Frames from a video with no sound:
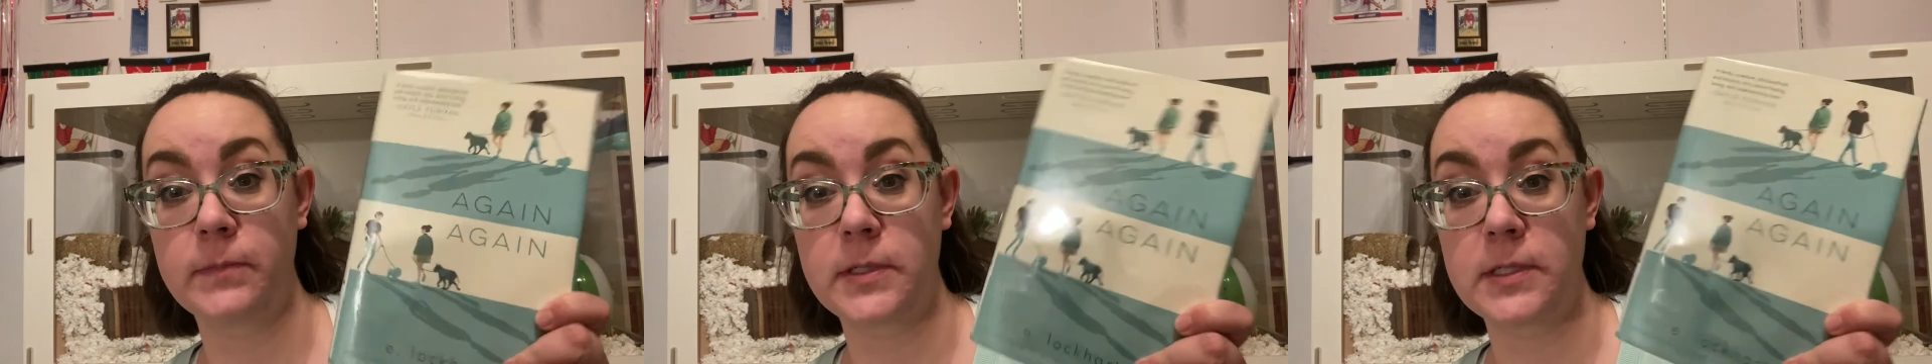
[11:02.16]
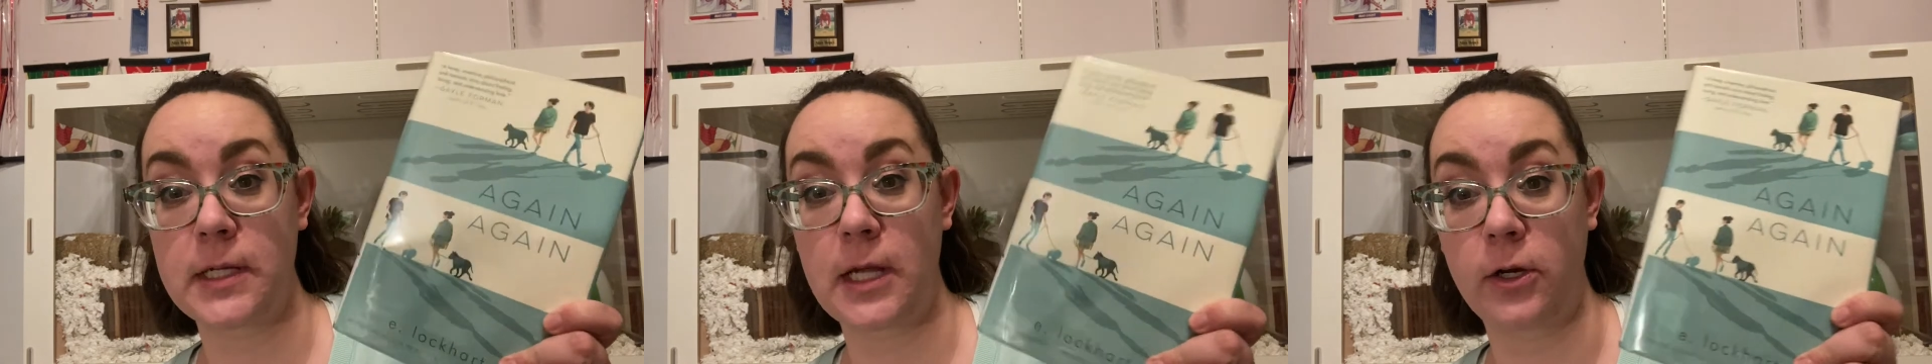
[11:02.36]

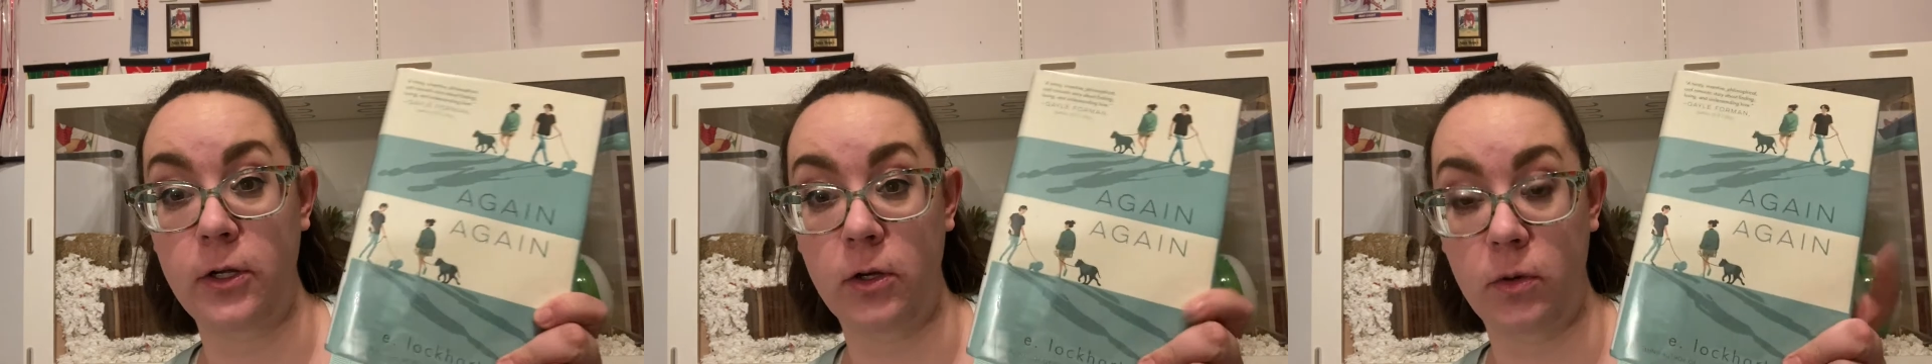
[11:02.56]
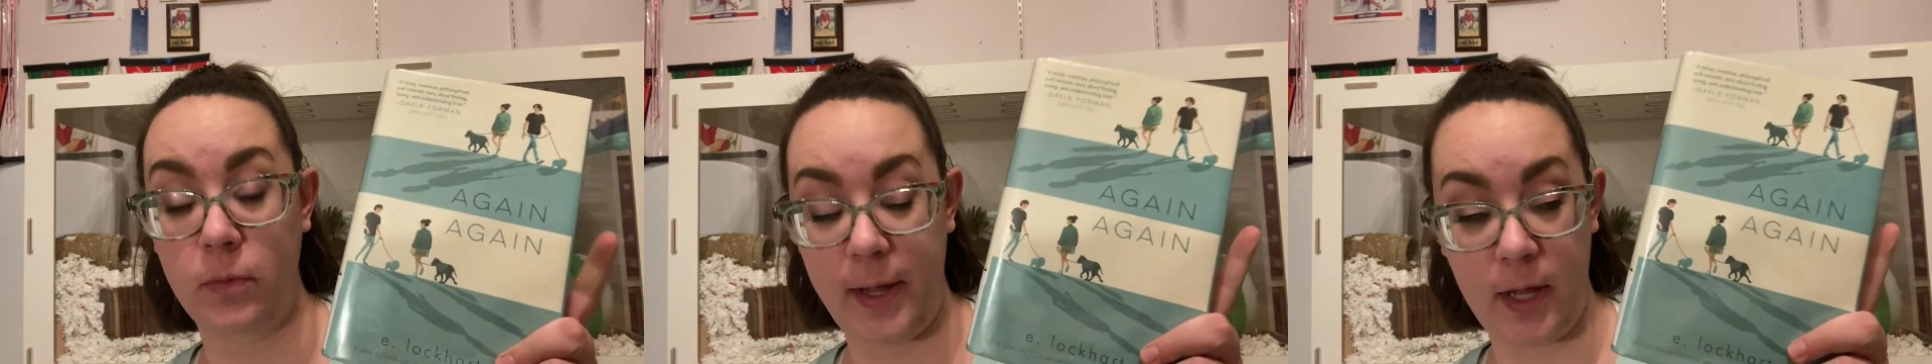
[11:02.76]
scare you
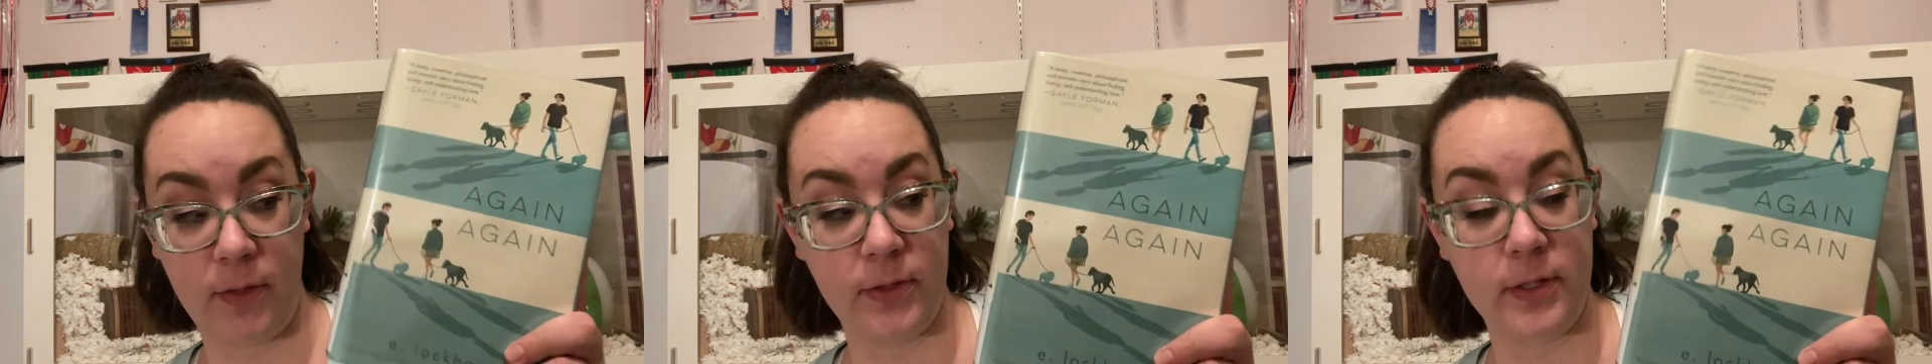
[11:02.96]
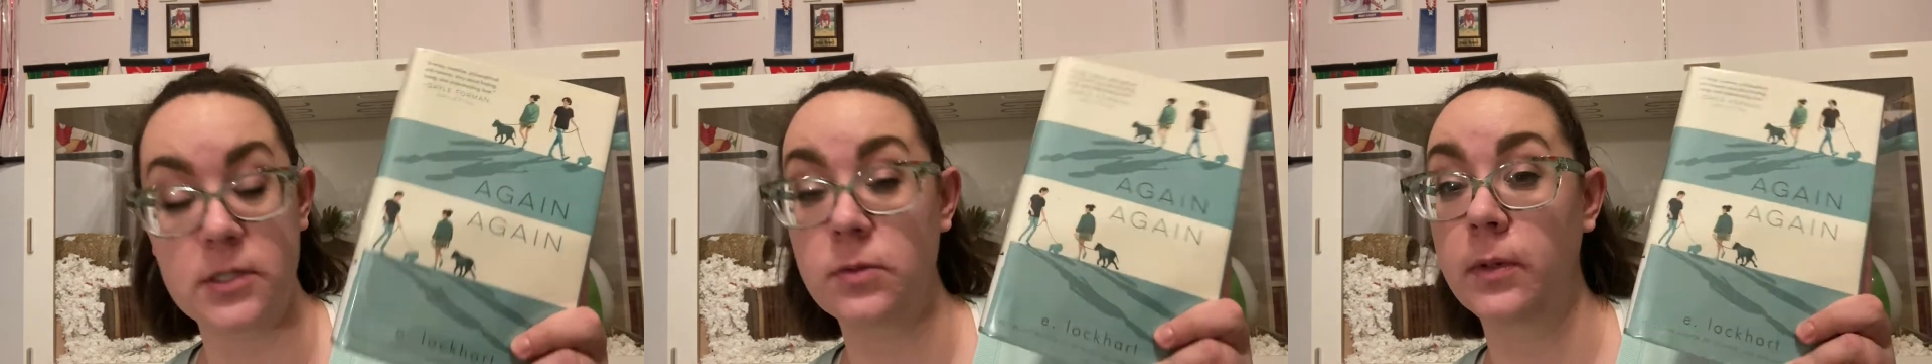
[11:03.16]
away on
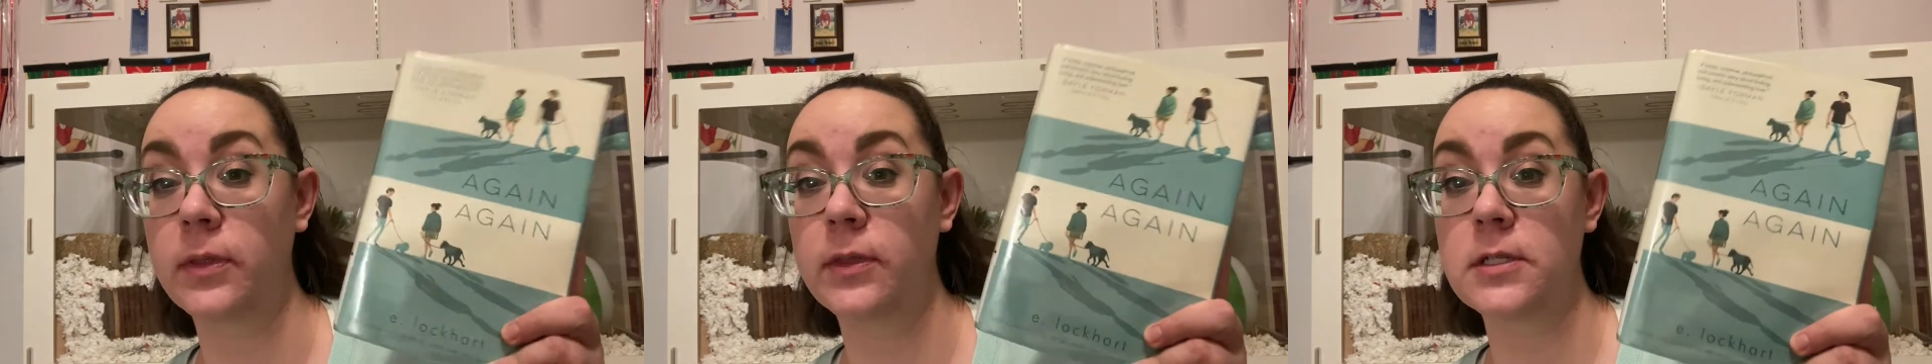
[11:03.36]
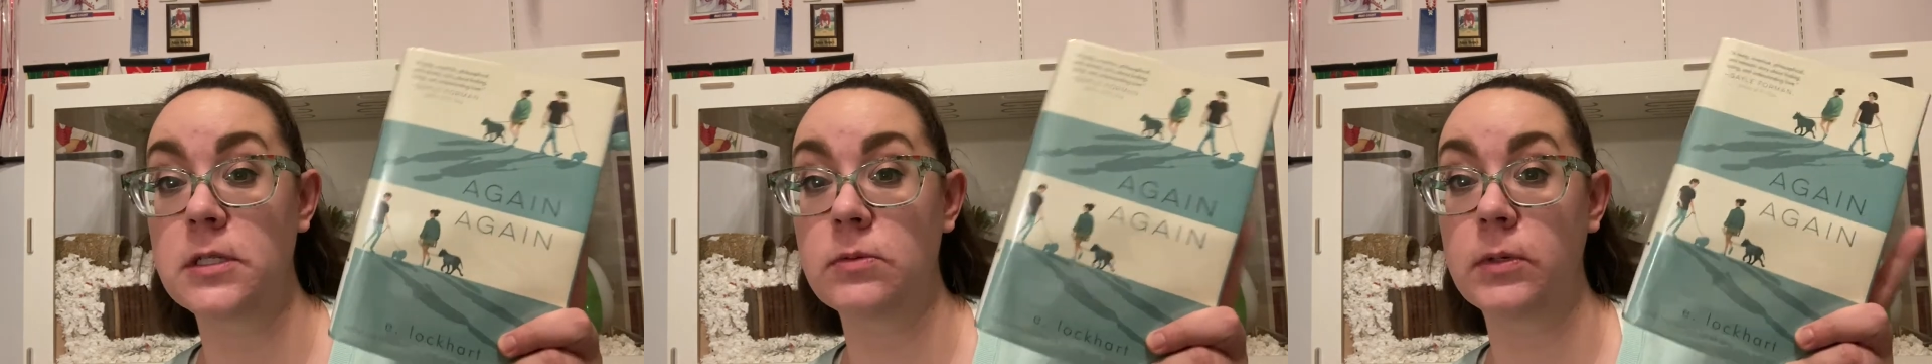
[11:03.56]
this one.
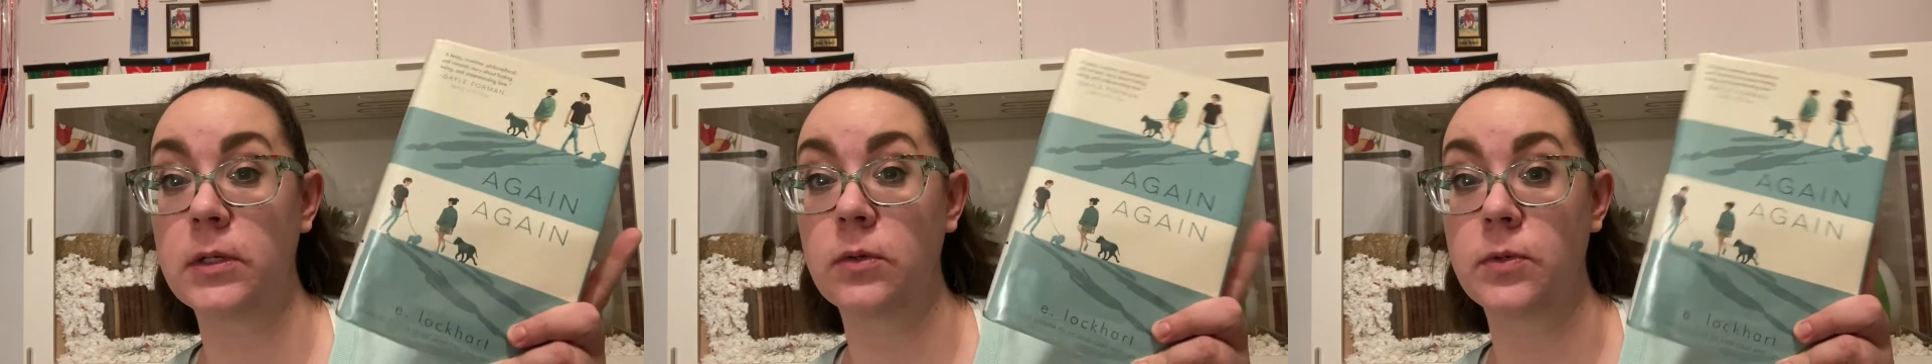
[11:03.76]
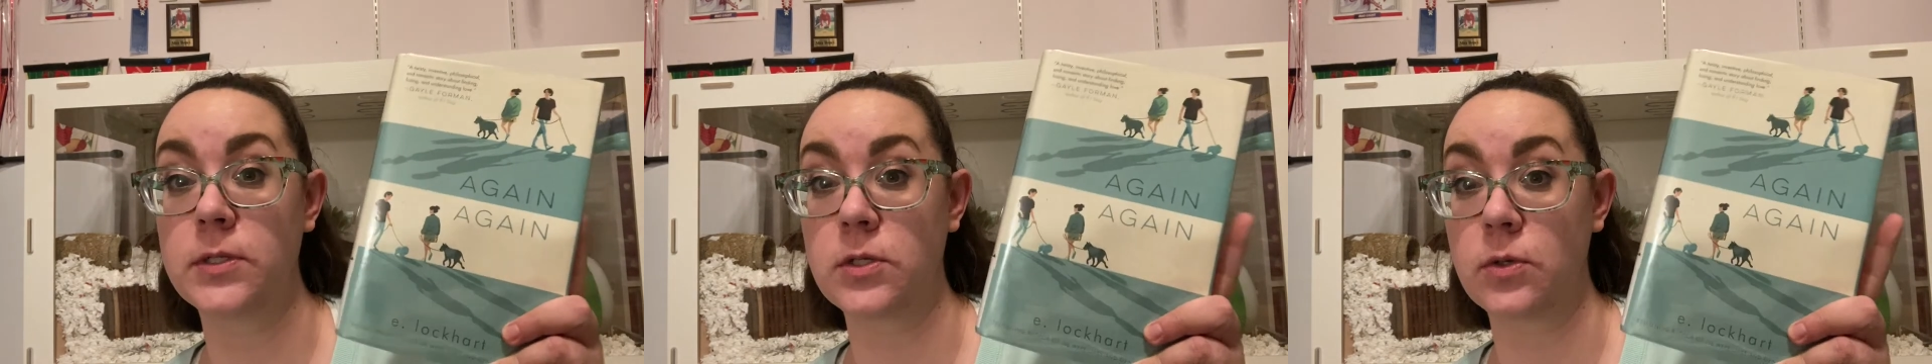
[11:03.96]
This one
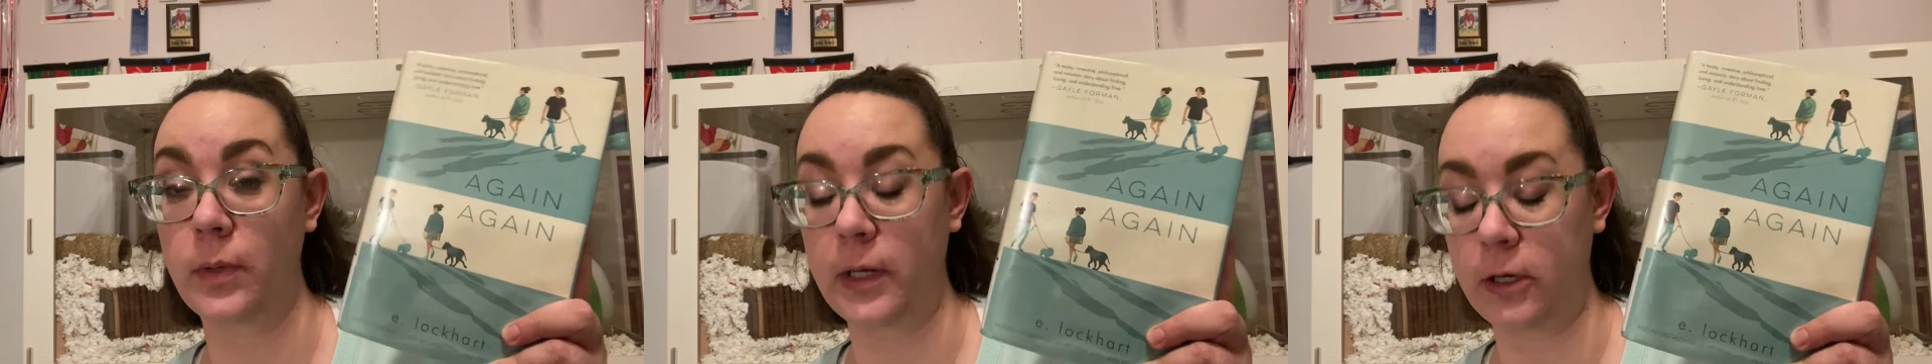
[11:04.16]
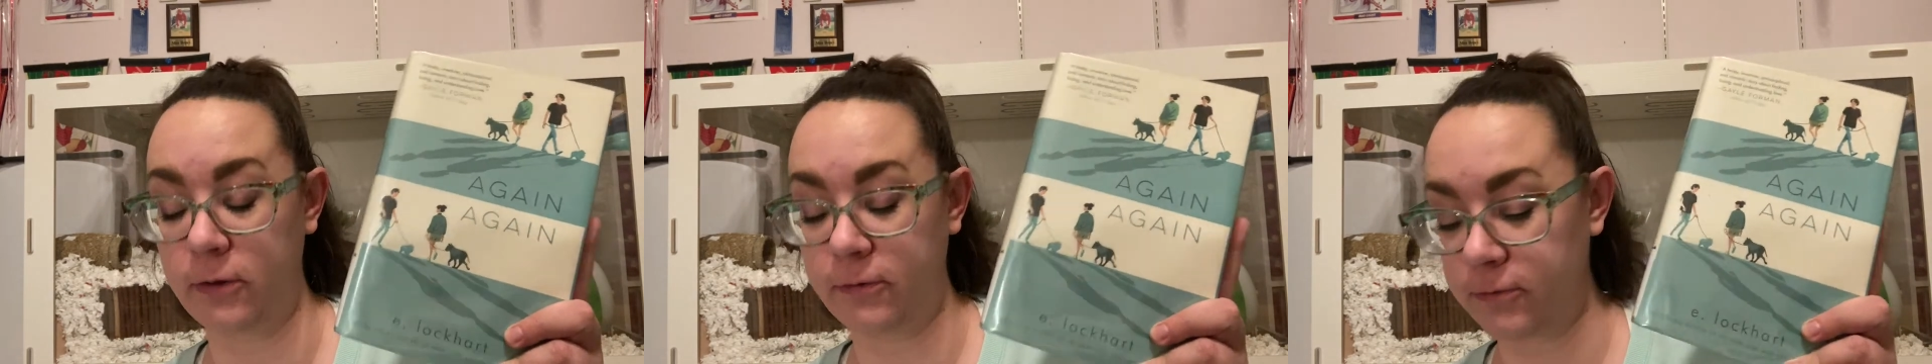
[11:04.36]
was a
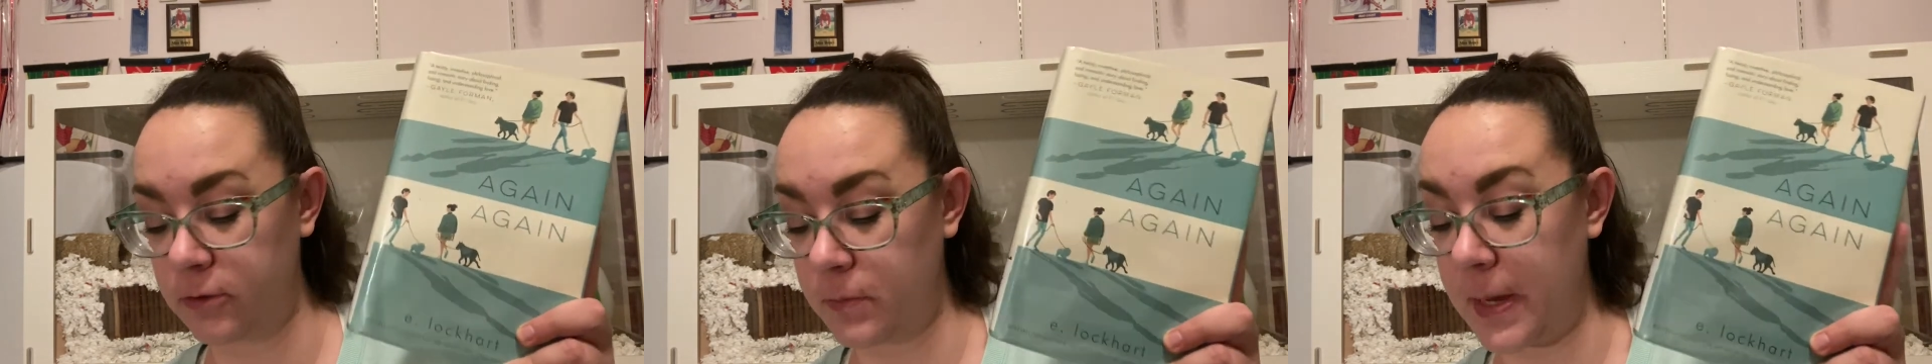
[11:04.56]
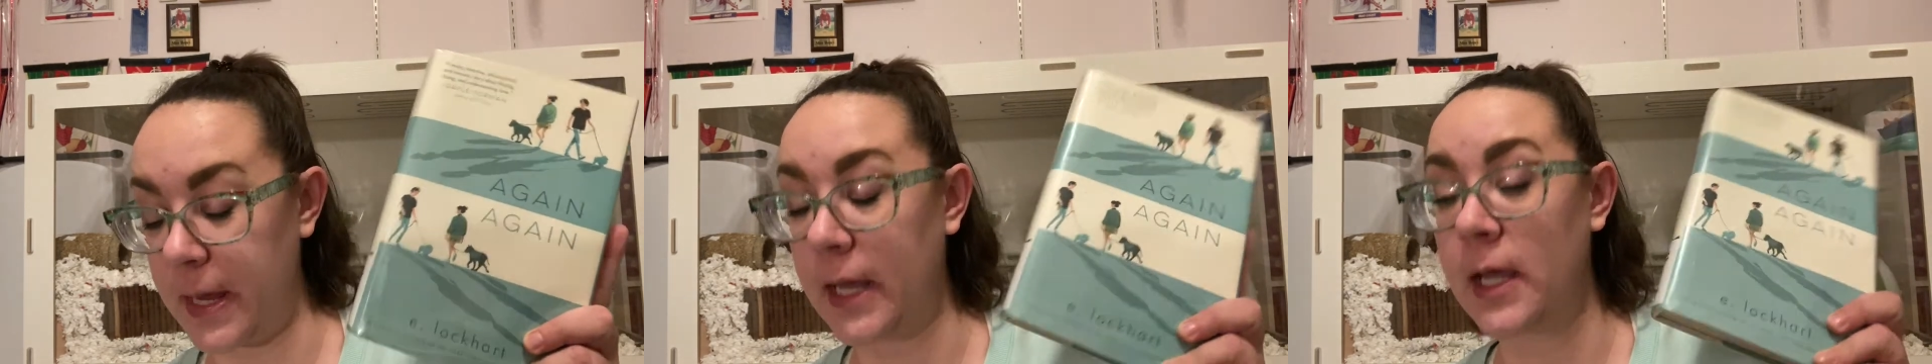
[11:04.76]
winner for
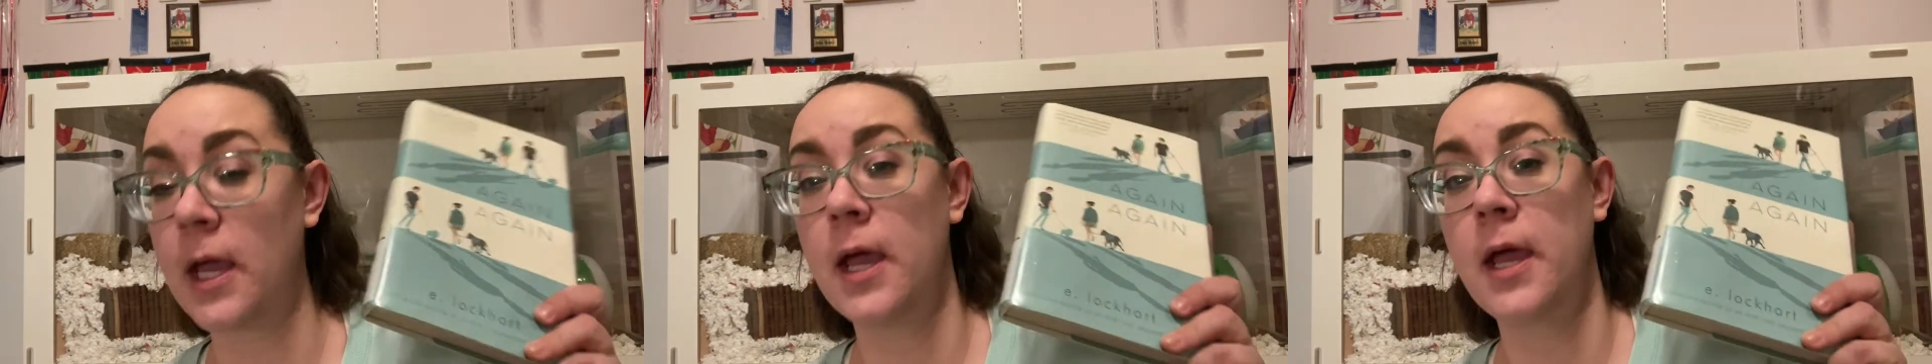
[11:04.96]
me.